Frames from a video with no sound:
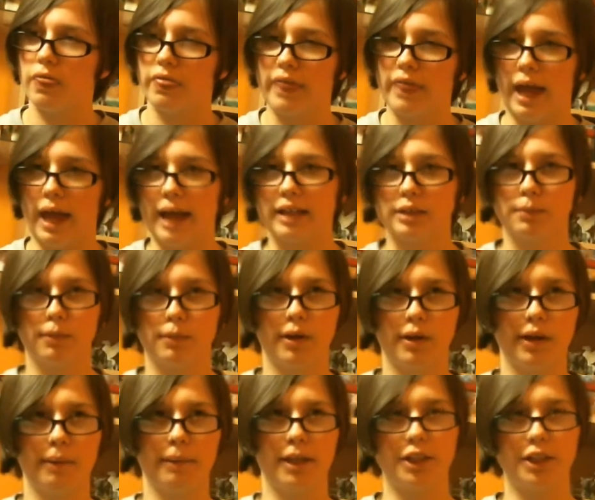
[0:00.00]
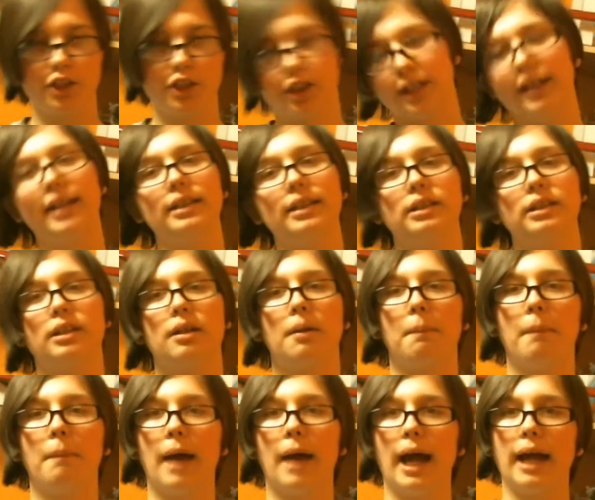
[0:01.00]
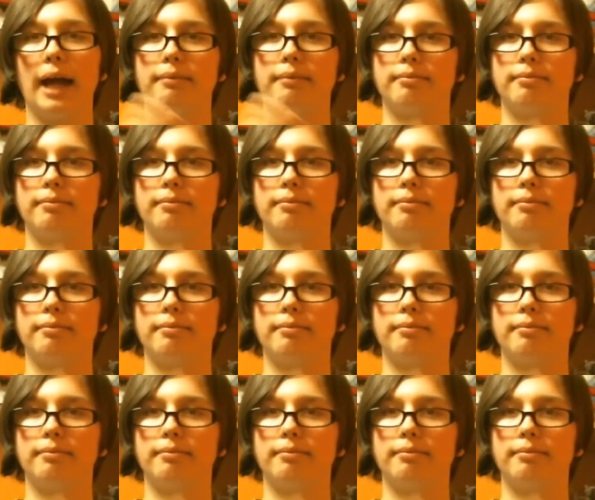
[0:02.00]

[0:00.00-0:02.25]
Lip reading: that's pretty much it. Bye!